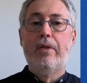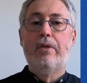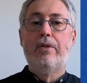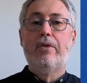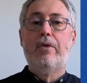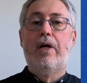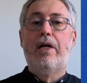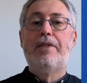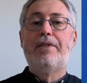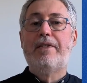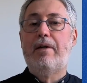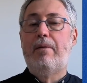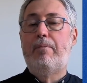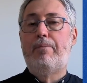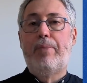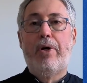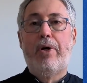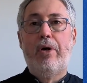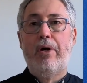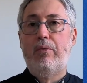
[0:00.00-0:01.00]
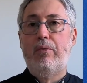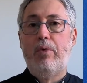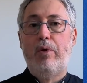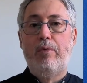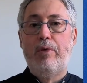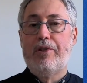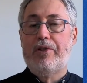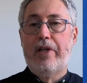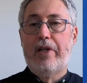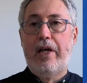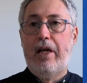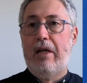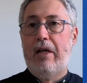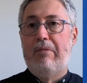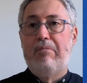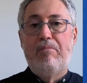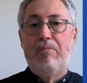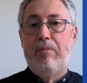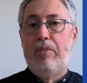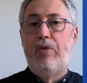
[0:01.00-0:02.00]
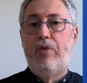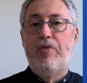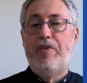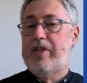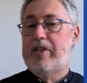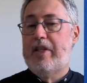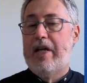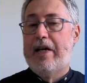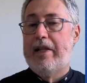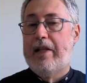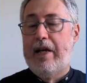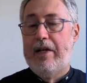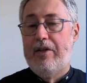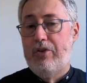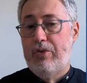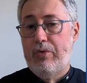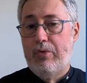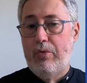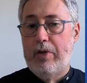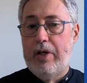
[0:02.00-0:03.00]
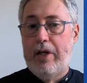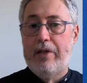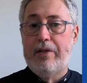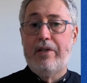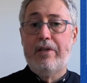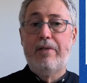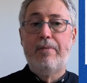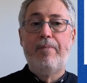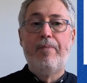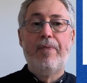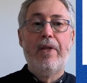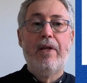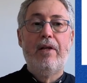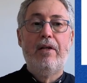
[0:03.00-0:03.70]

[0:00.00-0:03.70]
So at some point we will say there is a deadline to do this,